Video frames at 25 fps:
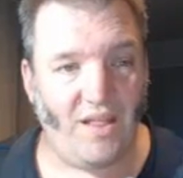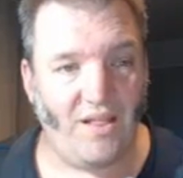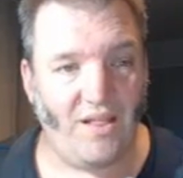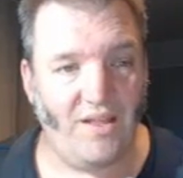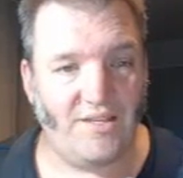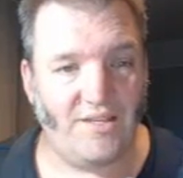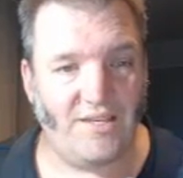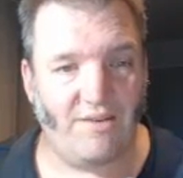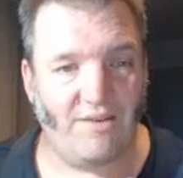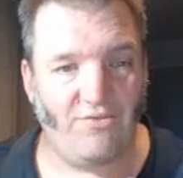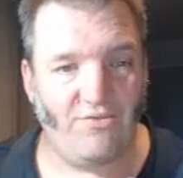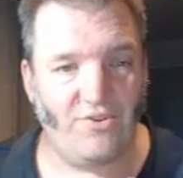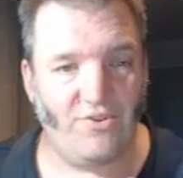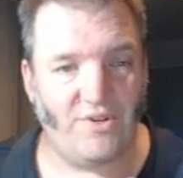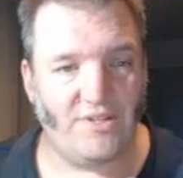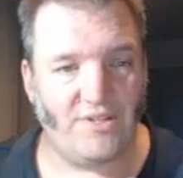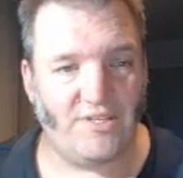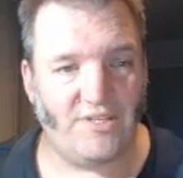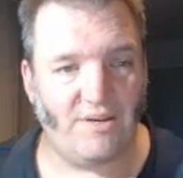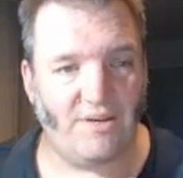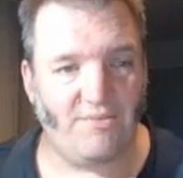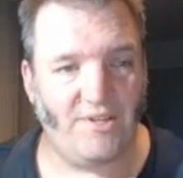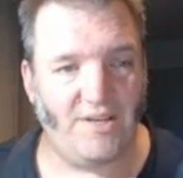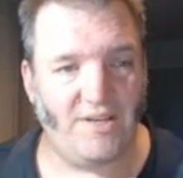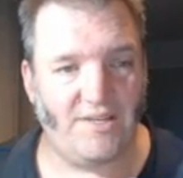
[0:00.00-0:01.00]
Let's have a look at
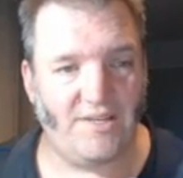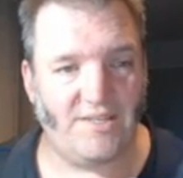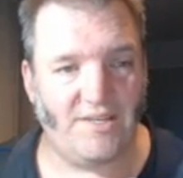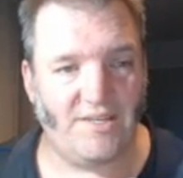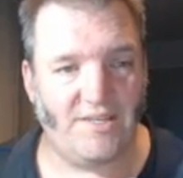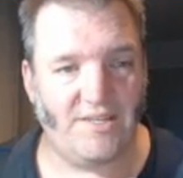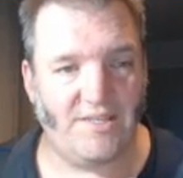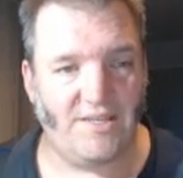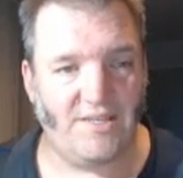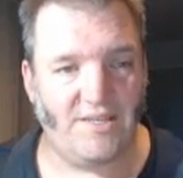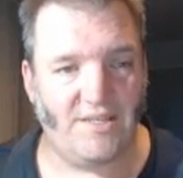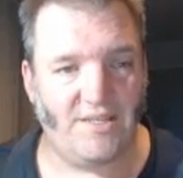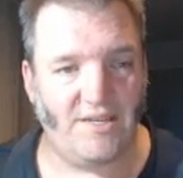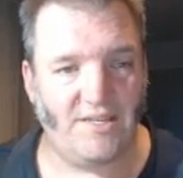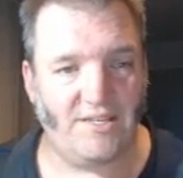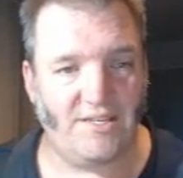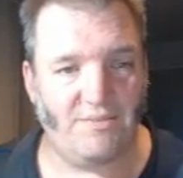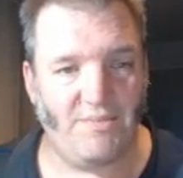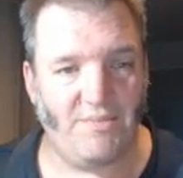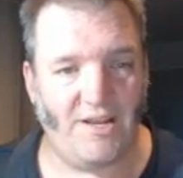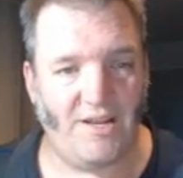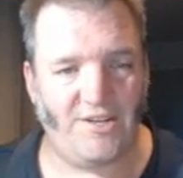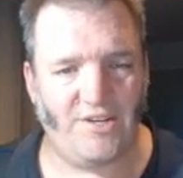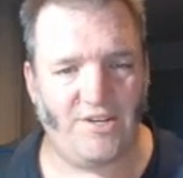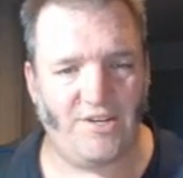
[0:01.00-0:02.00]
some of these easy
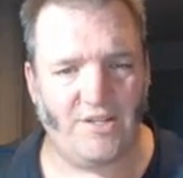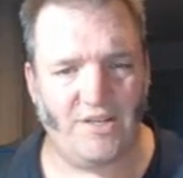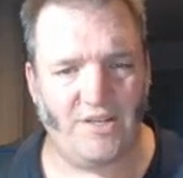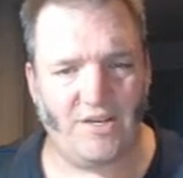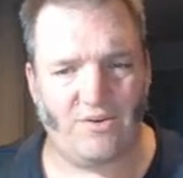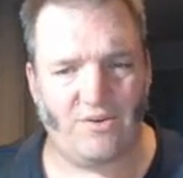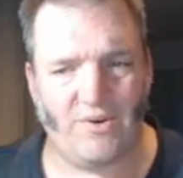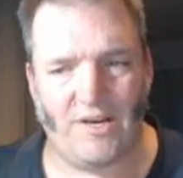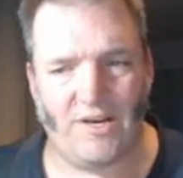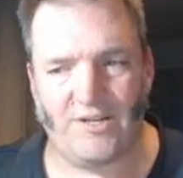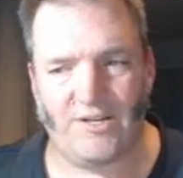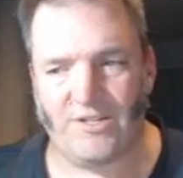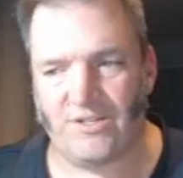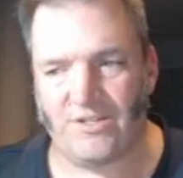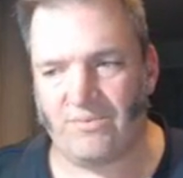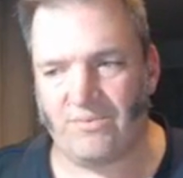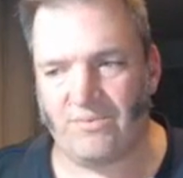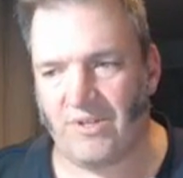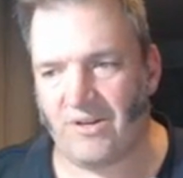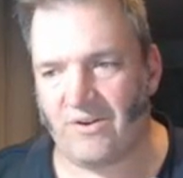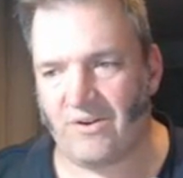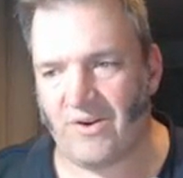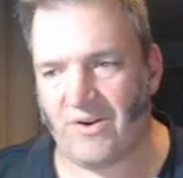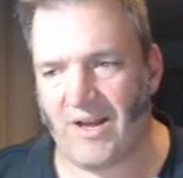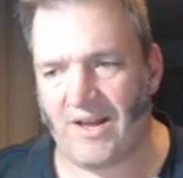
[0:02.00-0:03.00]
things. Matching the equations
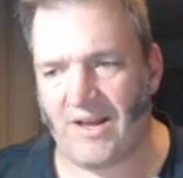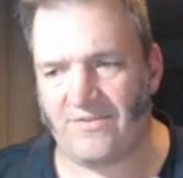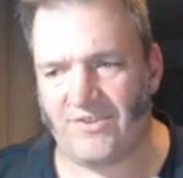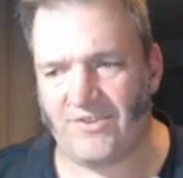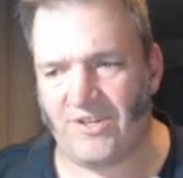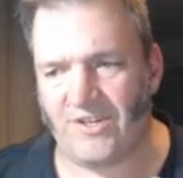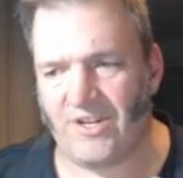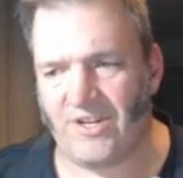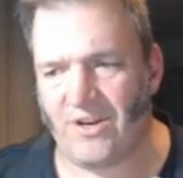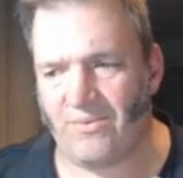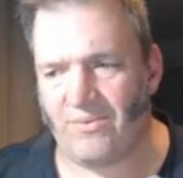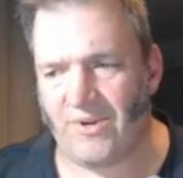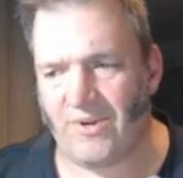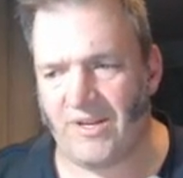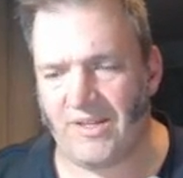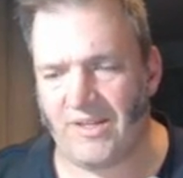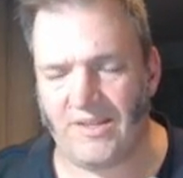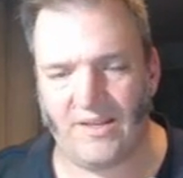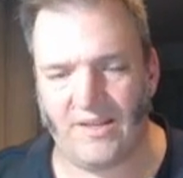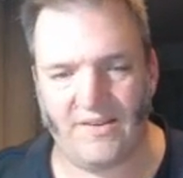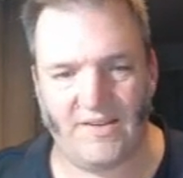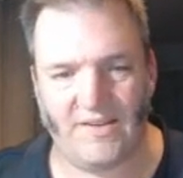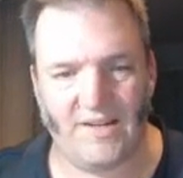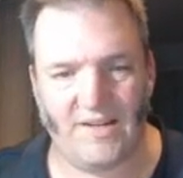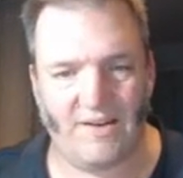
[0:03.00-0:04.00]
with the graphs. You know we
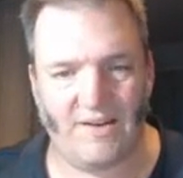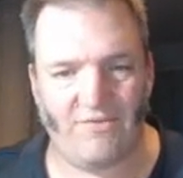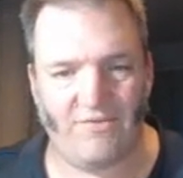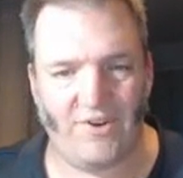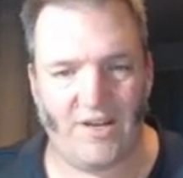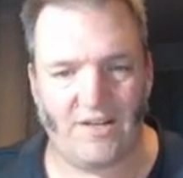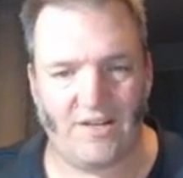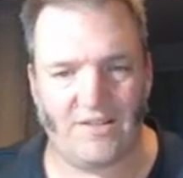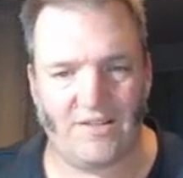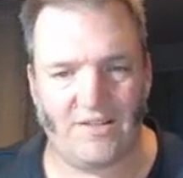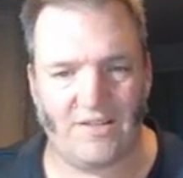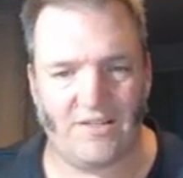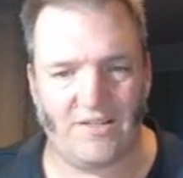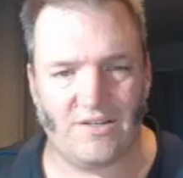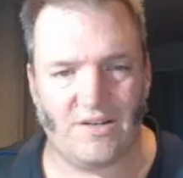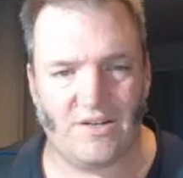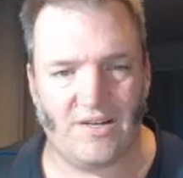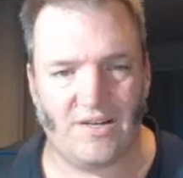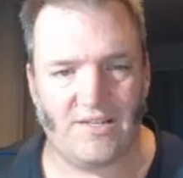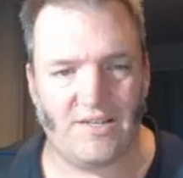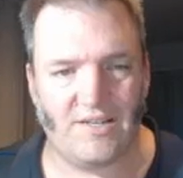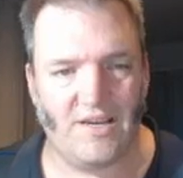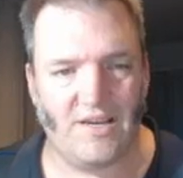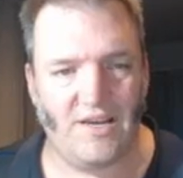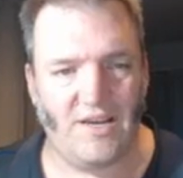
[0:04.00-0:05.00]
did this in every
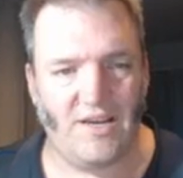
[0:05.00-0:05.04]
exercise